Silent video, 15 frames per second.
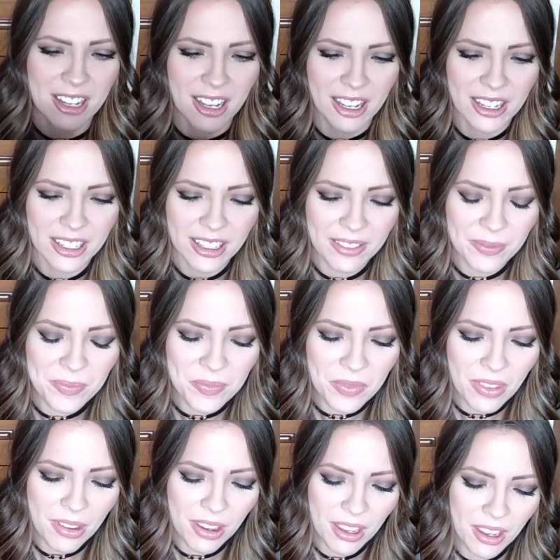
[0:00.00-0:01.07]
Knot.
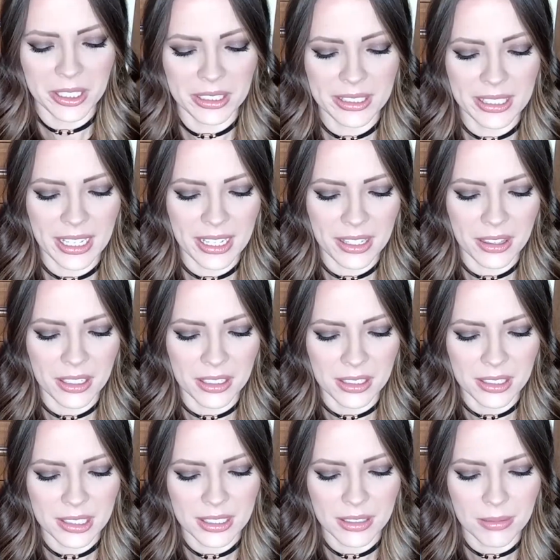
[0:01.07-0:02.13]
It's like
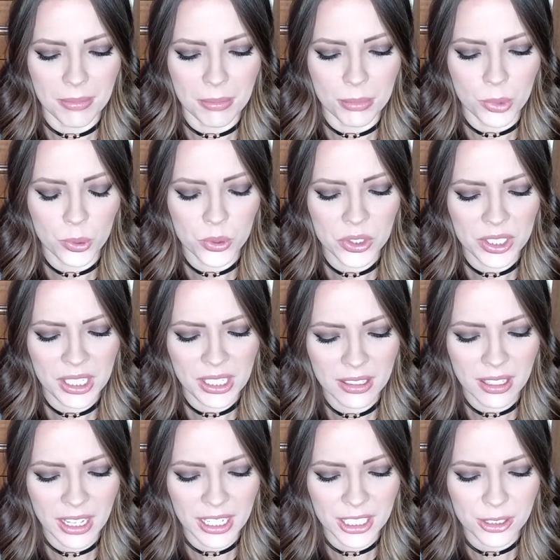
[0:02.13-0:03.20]
this moussey,
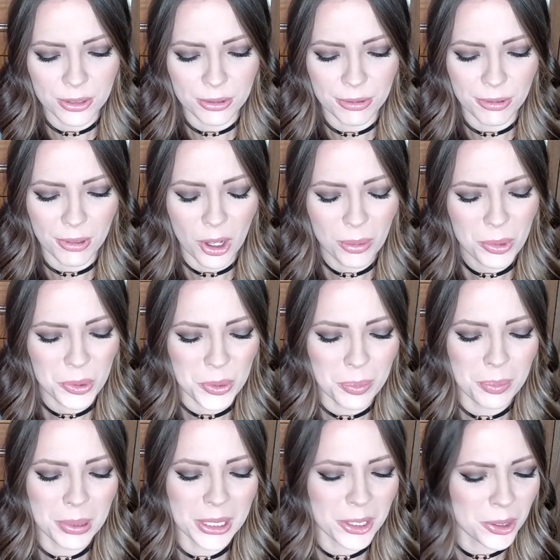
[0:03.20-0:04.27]
kind of almost
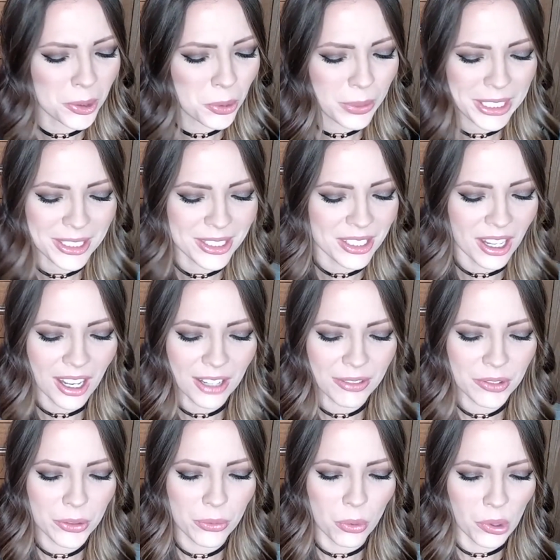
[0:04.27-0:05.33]
pillowy
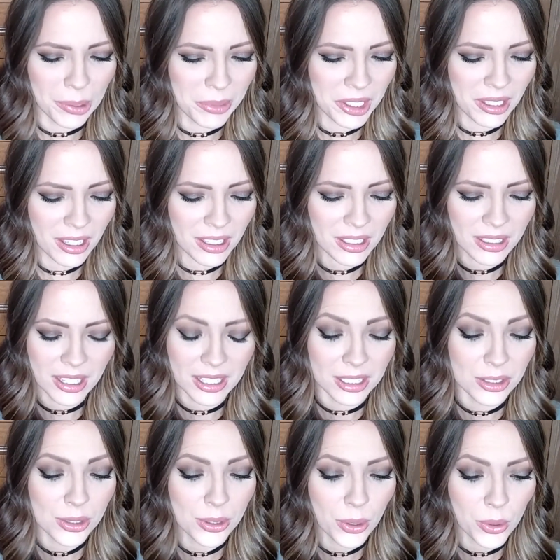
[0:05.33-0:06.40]
soft formula, and
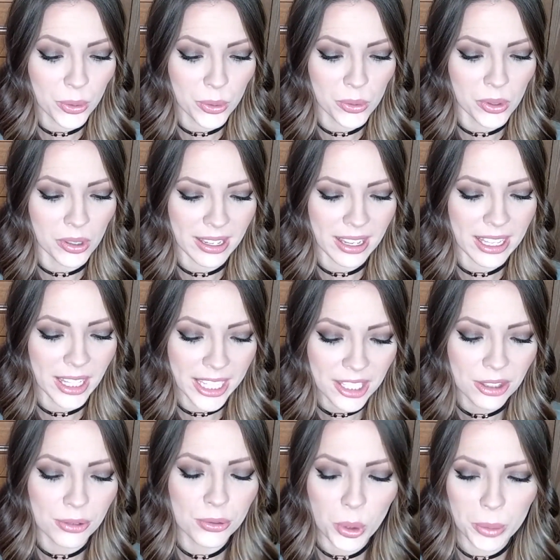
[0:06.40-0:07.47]
it's so cool. I like
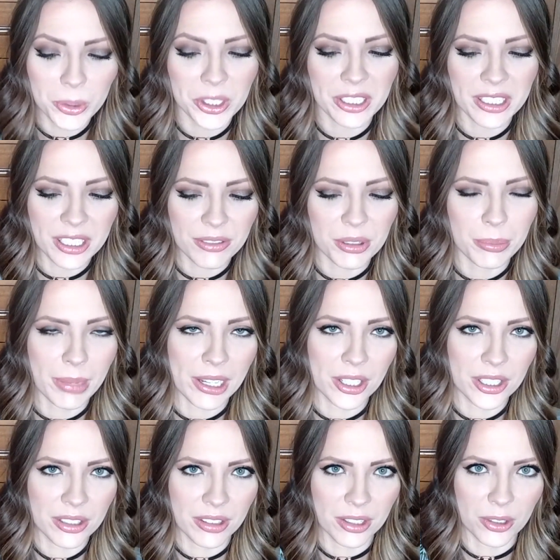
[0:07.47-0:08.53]
the formula even
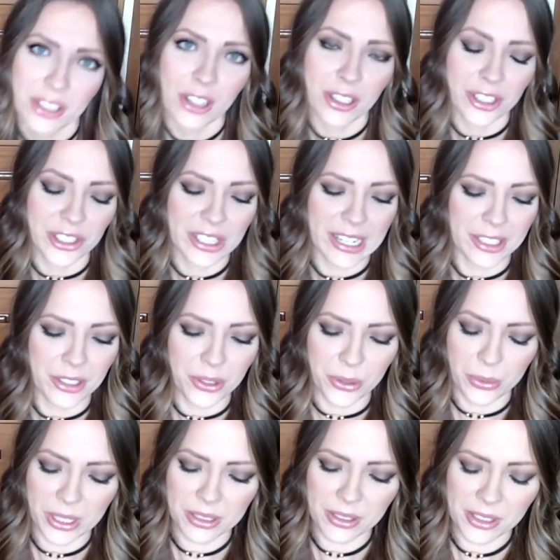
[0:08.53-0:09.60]
better than the Color Tattoo
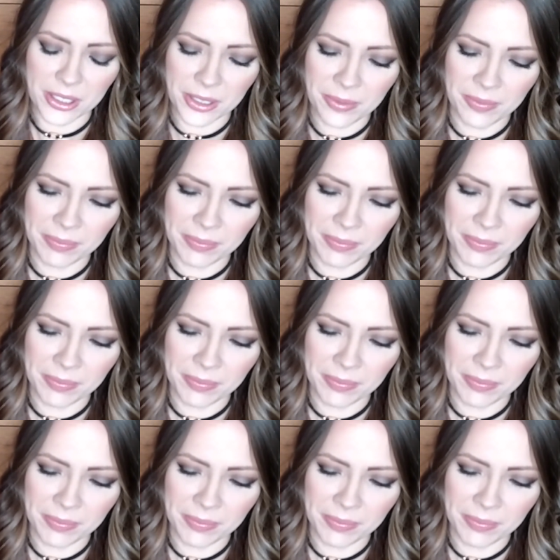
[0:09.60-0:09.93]
ones.